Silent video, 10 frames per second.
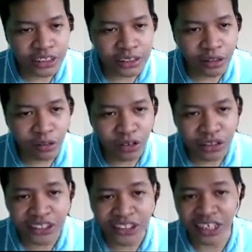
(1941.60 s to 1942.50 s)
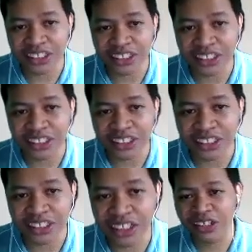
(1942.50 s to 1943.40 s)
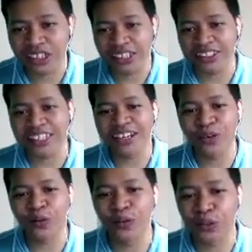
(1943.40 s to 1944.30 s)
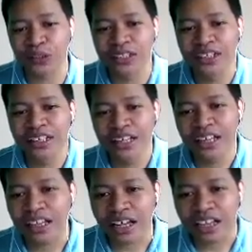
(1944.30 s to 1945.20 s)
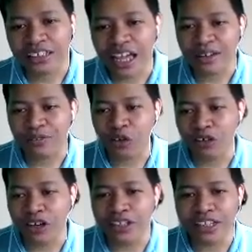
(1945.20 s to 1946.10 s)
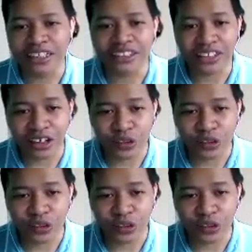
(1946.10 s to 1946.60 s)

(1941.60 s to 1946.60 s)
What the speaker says: also seen the words asynchronous, because there's an asynchronous type of learning